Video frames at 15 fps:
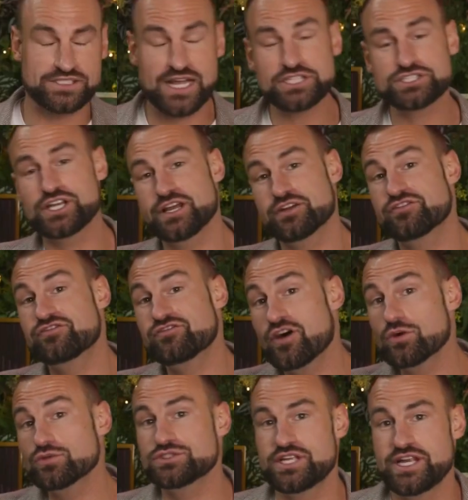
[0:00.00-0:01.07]
actually a
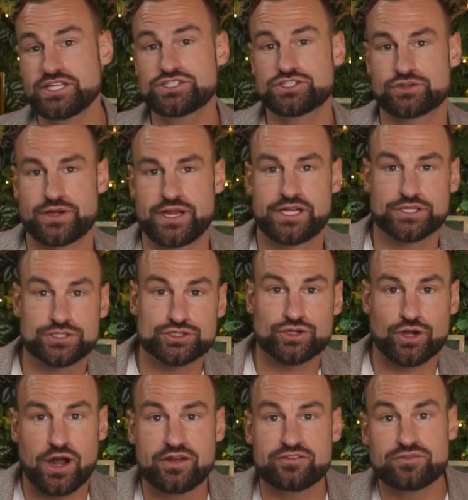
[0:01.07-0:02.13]
false history
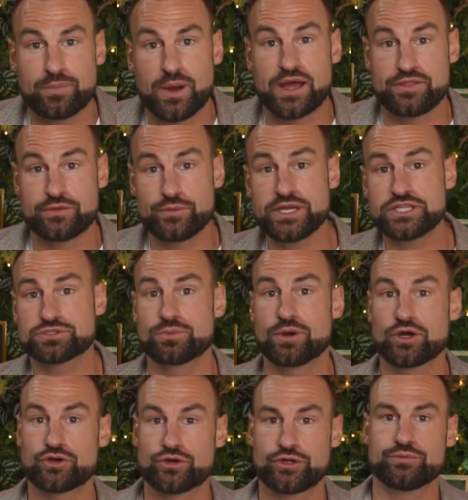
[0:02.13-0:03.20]
contrived by the Richemont
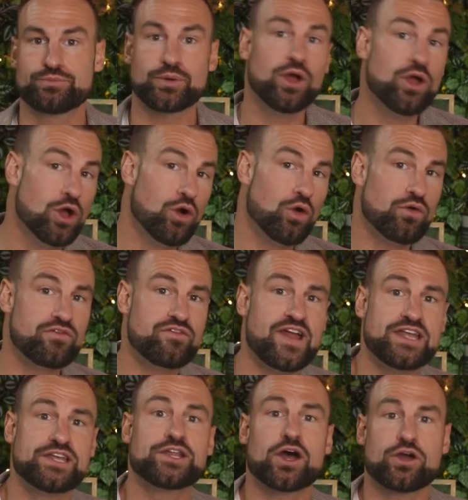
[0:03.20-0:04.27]
Group, or
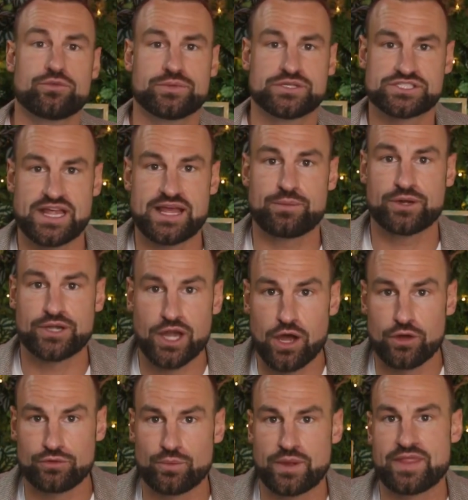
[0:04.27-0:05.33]
Vendôme as they were
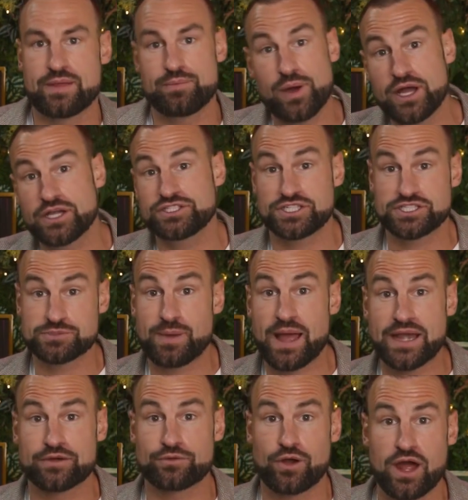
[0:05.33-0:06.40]
known when they purchased
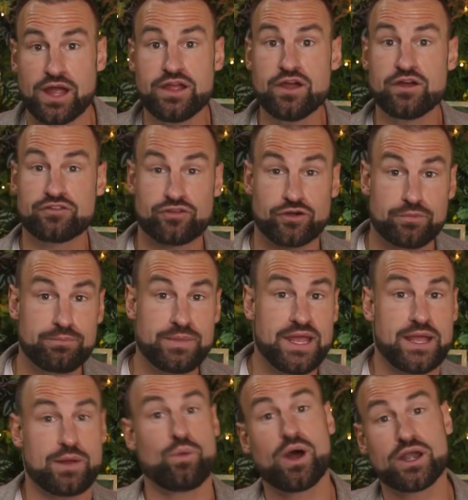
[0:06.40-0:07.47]
Panerai for a
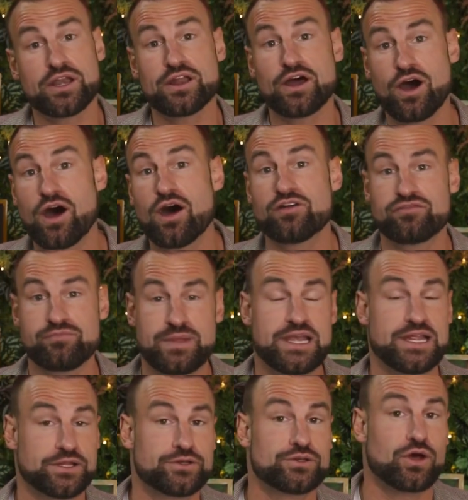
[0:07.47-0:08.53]
mere $1.5
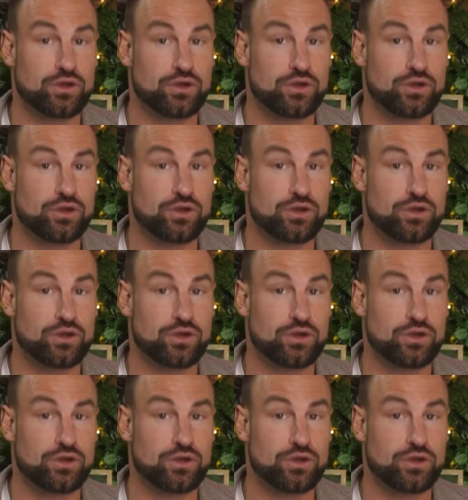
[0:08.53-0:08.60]
million.